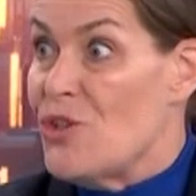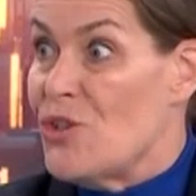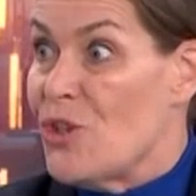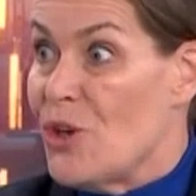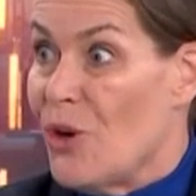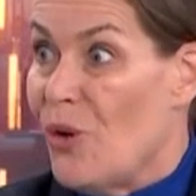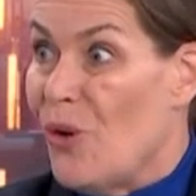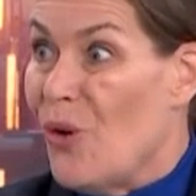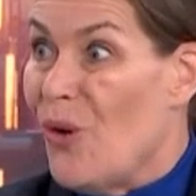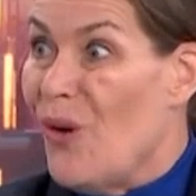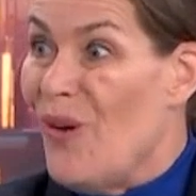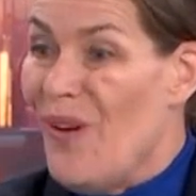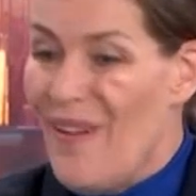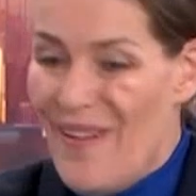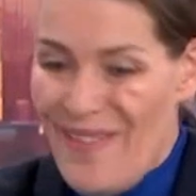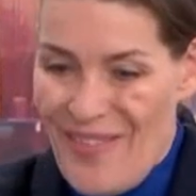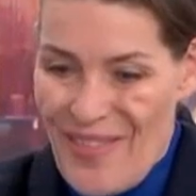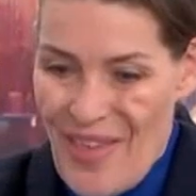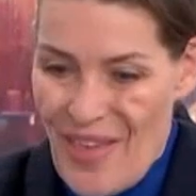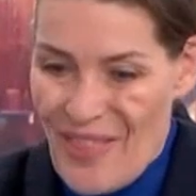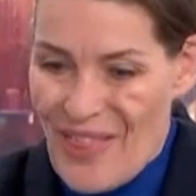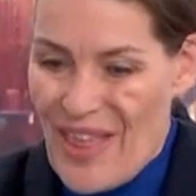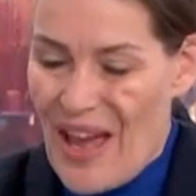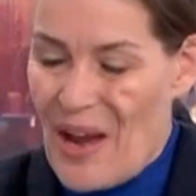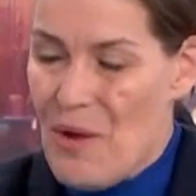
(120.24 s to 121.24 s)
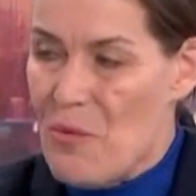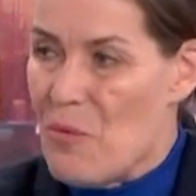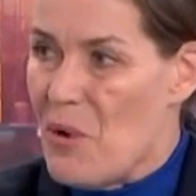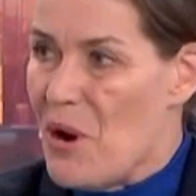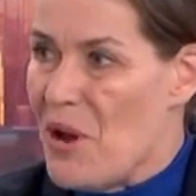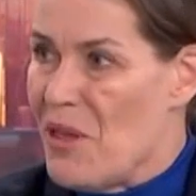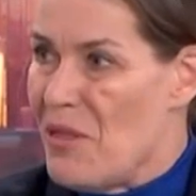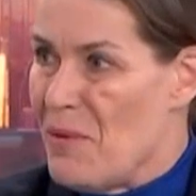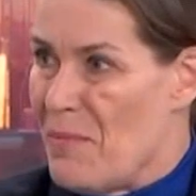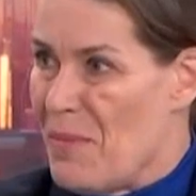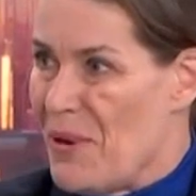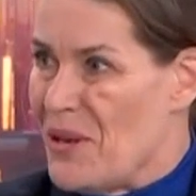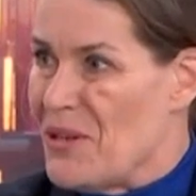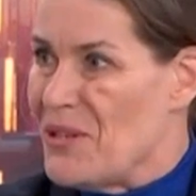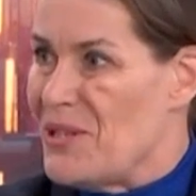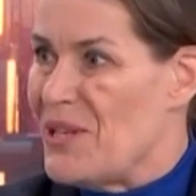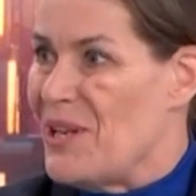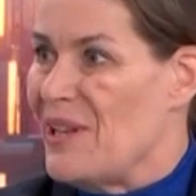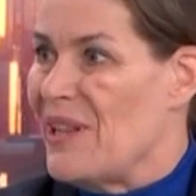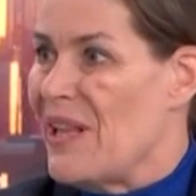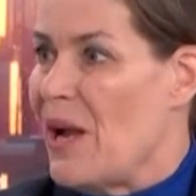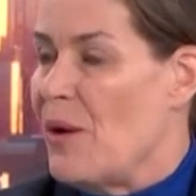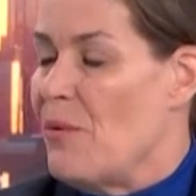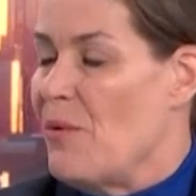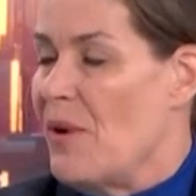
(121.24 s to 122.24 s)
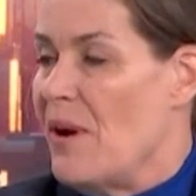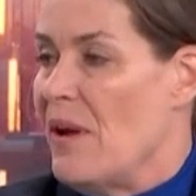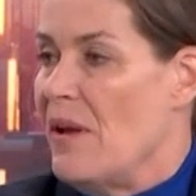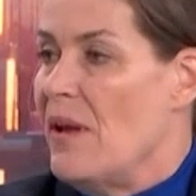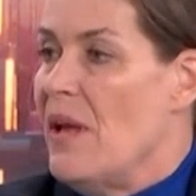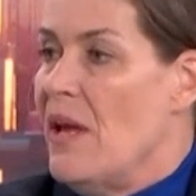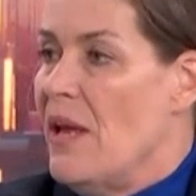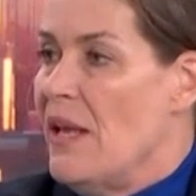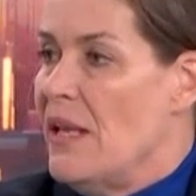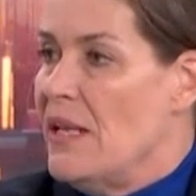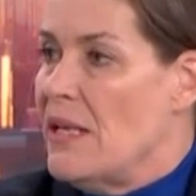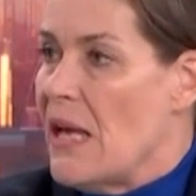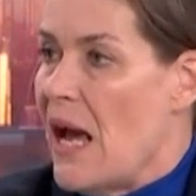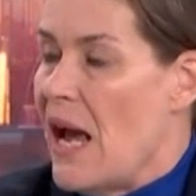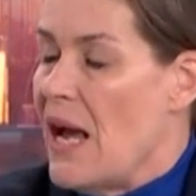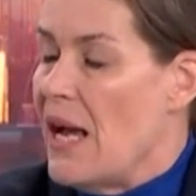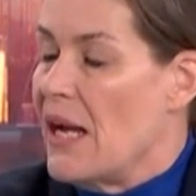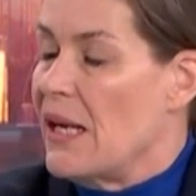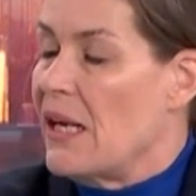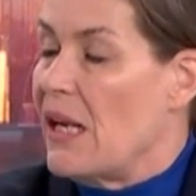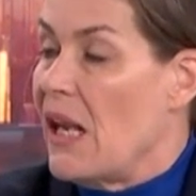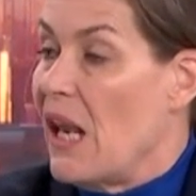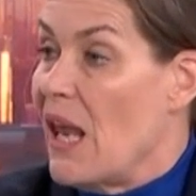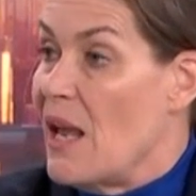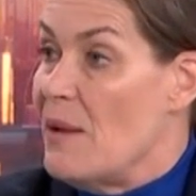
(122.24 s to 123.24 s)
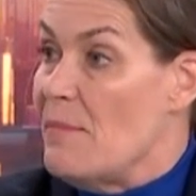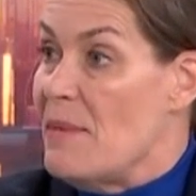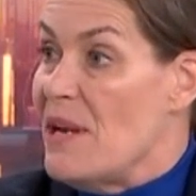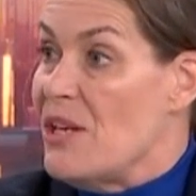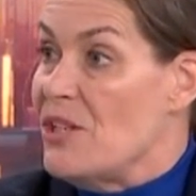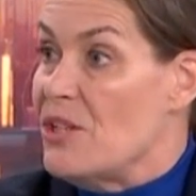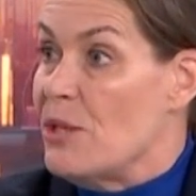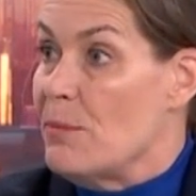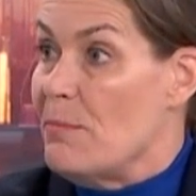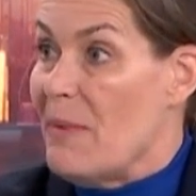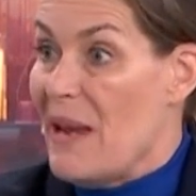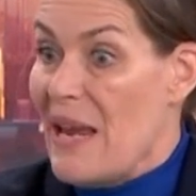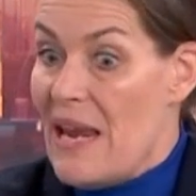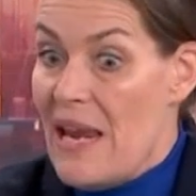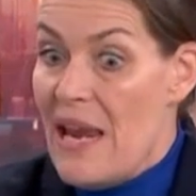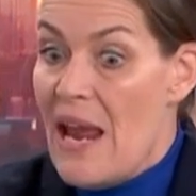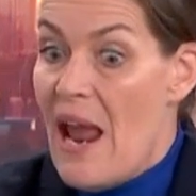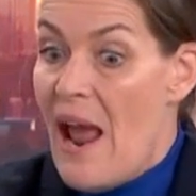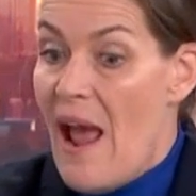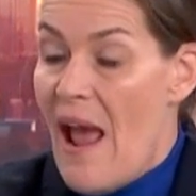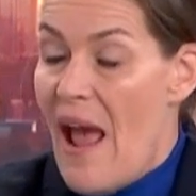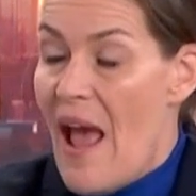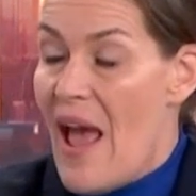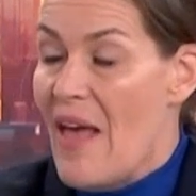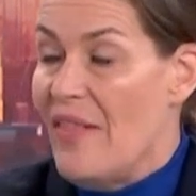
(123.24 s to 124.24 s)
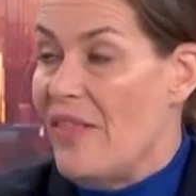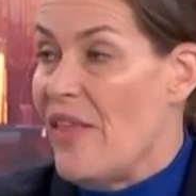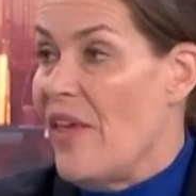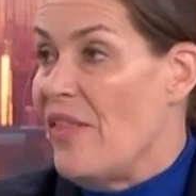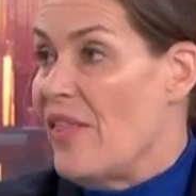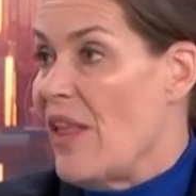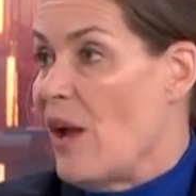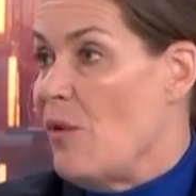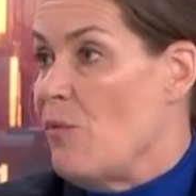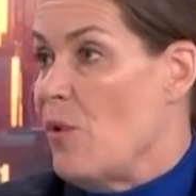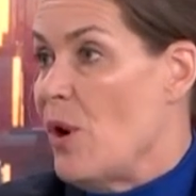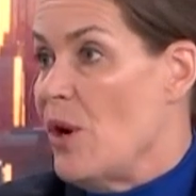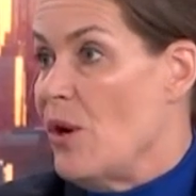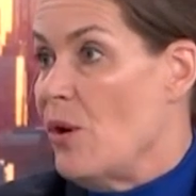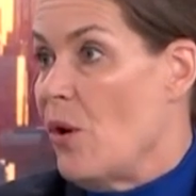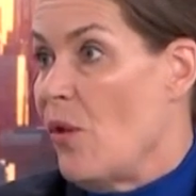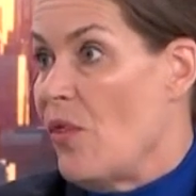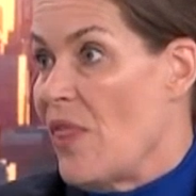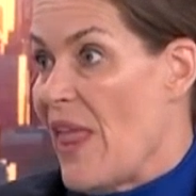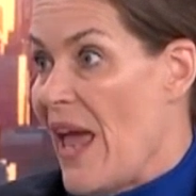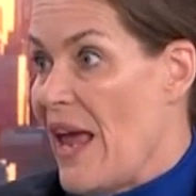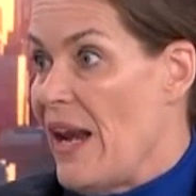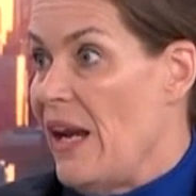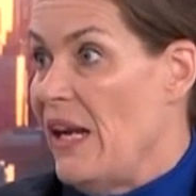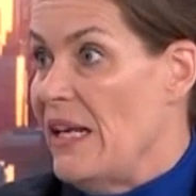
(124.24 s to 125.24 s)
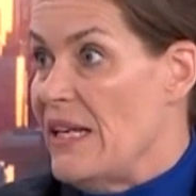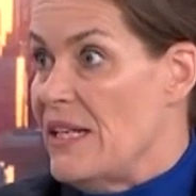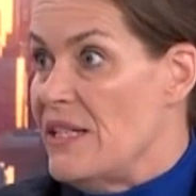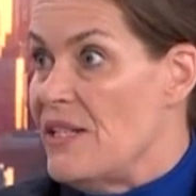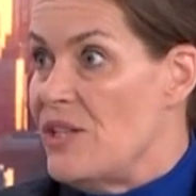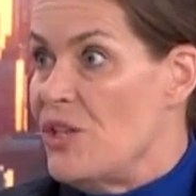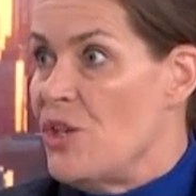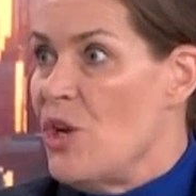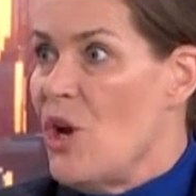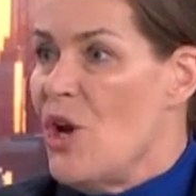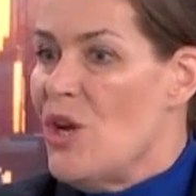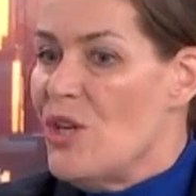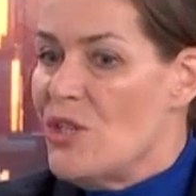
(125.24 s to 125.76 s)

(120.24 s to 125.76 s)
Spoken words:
sure that they were the person they were claiming to be and that they weren't on that list.